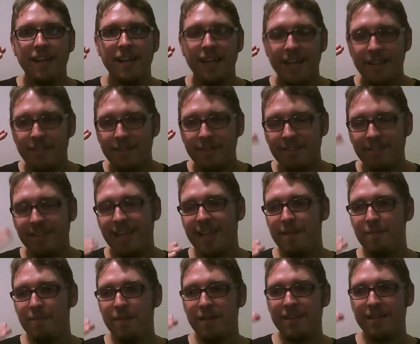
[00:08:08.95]
in the
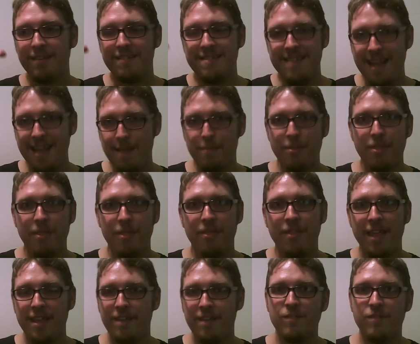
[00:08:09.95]
same depth
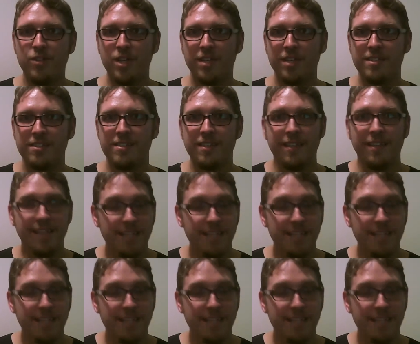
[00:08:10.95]
that you've just